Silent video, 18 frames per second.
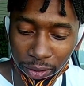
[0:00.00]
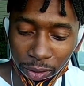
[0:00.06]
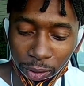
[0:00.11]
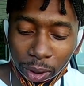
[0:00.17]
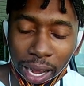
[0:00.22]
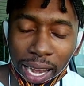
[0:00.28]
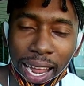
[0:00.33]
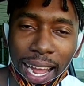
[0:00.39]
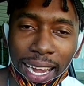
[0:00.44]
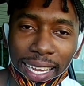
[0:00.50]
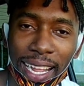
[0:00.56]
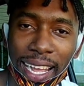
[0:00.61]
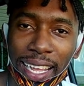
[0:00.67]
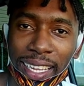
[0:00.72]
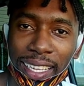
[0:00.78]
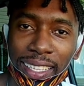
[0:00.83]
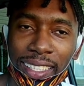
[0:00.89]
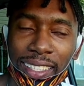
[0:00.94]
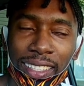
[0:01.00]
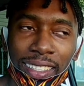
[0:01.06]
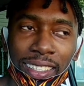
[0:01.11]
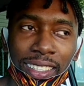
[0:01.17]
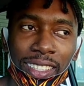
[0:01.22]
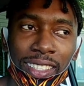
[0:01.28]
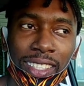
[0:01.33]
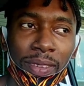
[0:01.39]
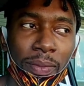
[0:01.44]
Well on there.
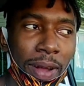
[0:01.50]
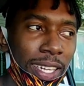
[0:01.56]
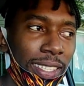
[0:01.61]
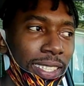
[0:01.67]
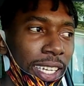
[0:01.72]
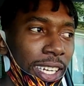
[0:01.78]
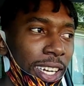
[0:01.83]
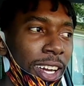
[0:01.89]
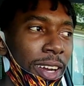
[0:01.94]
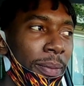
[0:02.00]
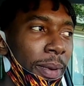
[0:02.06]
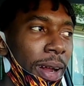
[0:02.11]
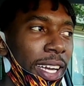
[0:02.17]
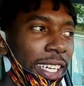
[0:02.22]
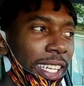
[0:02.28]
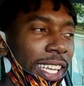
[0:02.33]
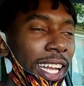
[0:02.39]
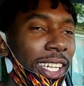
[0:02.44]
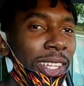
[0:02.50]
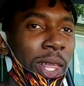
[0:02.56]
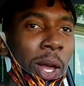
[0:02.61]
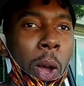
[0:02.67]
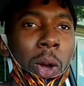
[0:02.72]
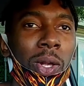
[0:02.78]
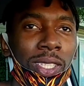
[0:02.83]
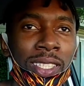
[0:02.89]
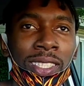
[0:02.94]
The man say, here man, get
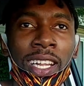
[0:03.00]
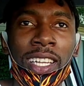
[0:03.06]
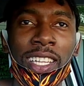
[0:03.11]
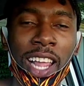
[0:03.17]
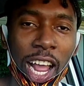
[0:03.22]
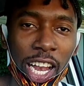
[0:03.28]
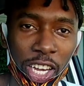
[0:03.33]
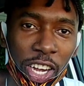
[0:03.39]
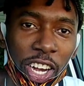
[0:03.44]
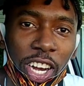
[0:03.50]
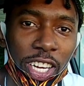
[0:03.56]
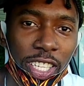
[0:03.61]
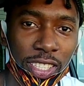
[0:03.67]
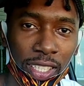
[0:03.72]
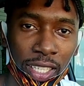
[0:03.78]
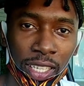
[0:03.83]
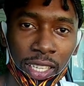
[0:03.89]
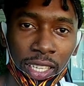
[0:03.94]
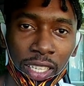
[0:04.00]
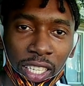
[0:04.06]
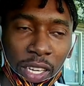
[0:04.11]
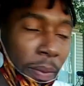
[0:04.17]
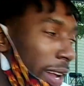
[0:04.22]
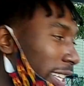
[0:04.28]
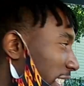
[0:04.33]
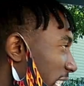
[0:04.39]
$1,000. The man